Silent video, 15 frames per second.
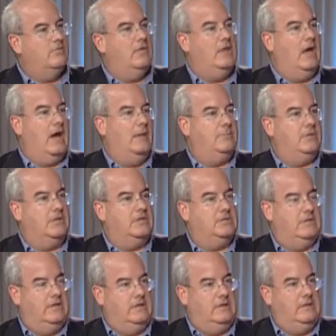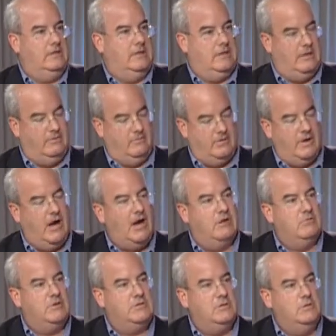of the objects in a very high
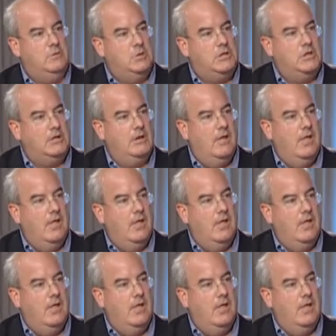resolution,